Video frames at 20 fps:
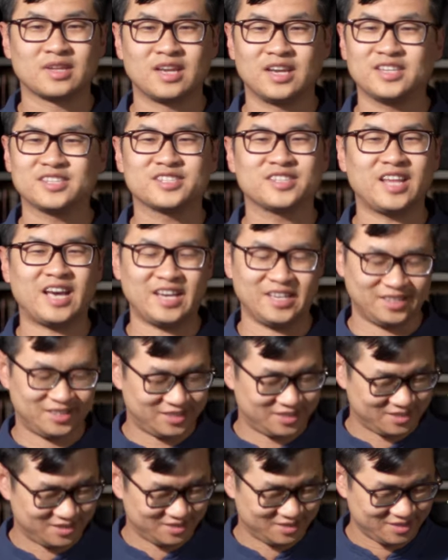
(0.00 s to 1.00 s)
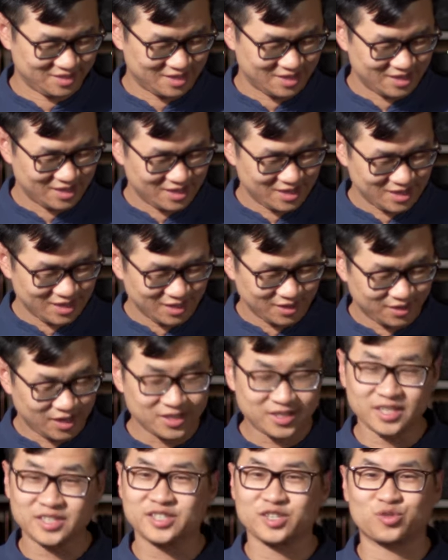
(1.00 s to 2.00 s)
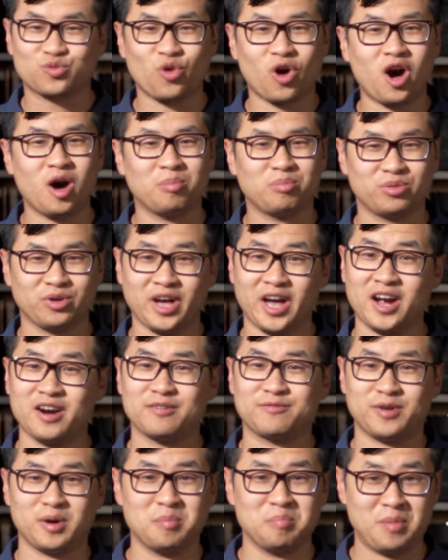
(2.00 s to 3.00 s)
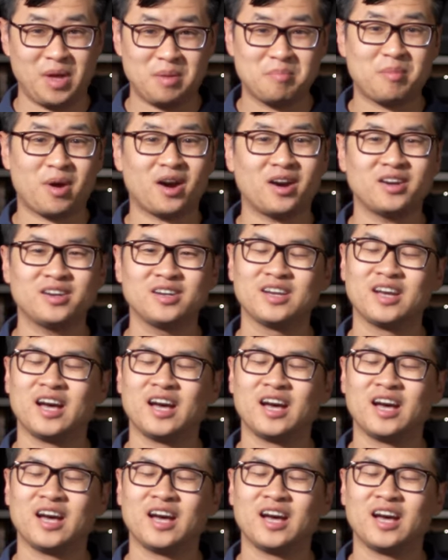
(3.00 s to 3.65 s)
It's nice. This is a raw pu'er from Myanmar.